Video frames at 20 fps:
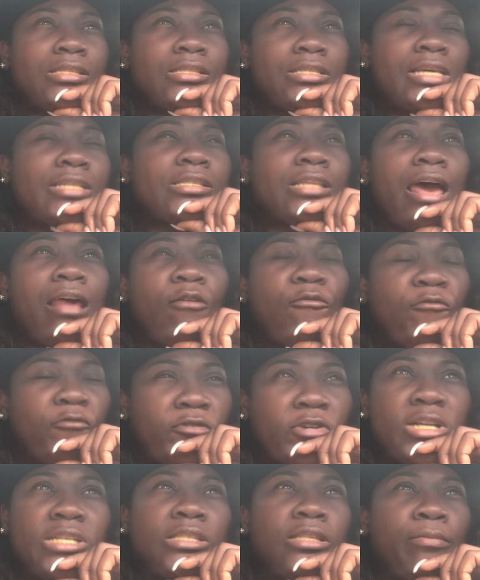That's not a
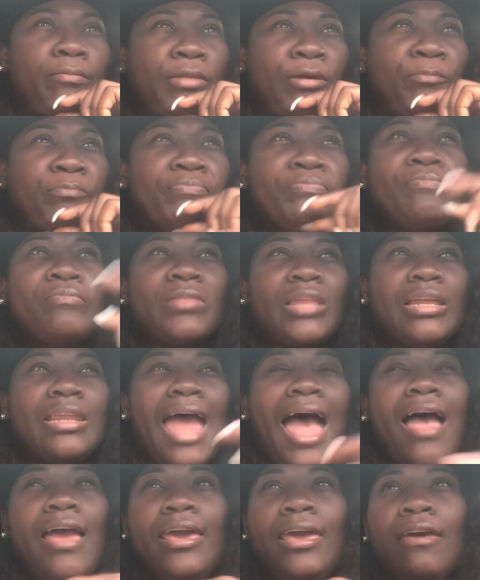friend to me.
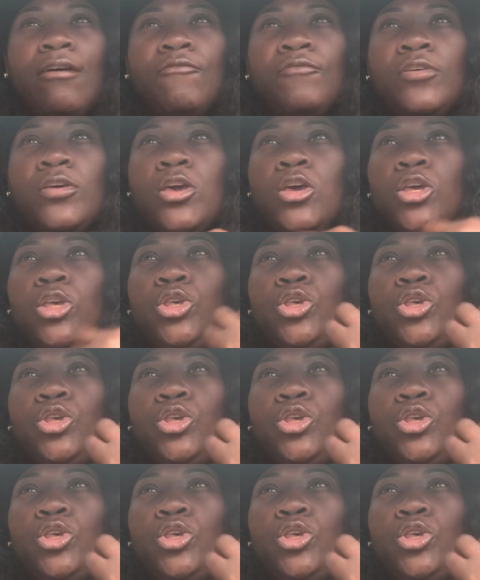Now, if